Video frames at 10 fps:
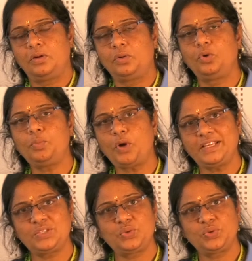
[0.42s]
Good
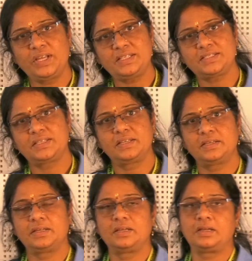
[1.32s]
morning, students.
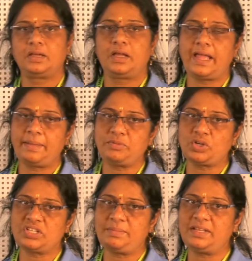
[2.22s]
I am
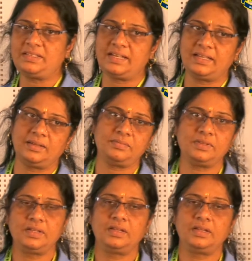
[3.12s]
Dr.Ramanithilagam